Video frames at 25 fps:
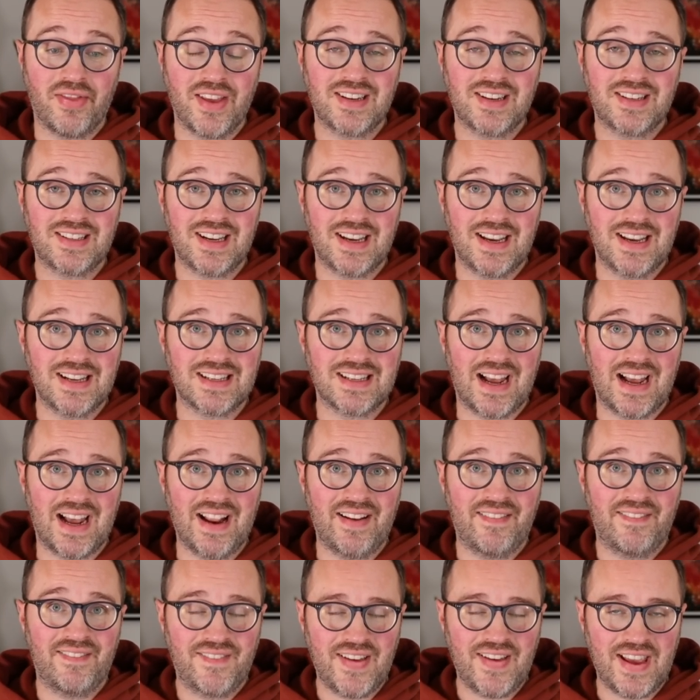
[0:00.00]
This is a
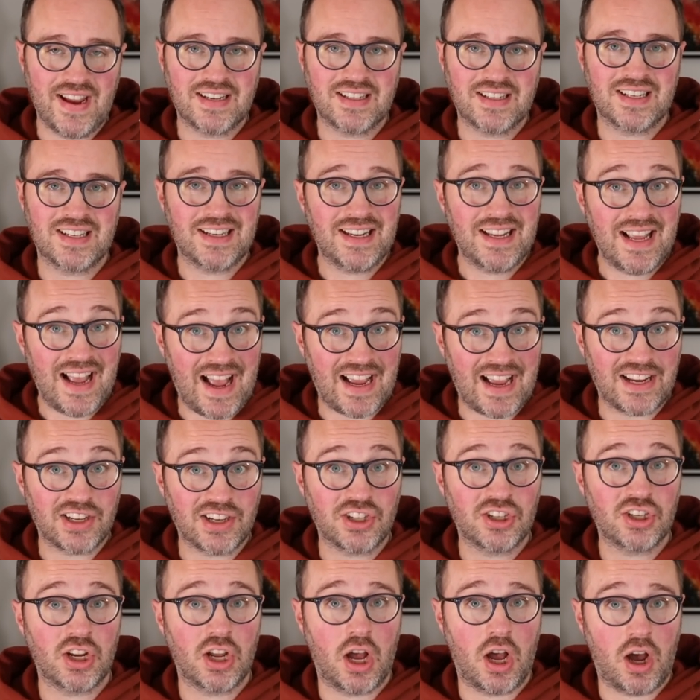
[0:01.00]
fixed
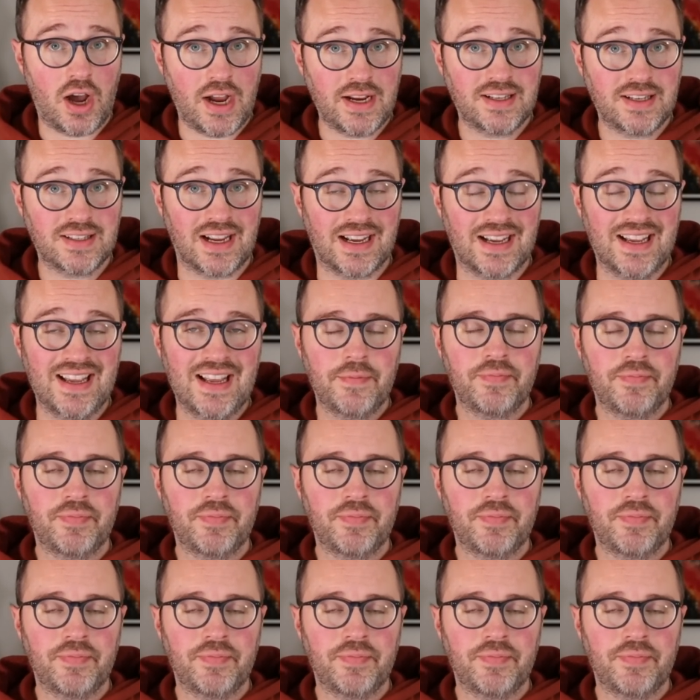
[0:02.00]
cash ISA.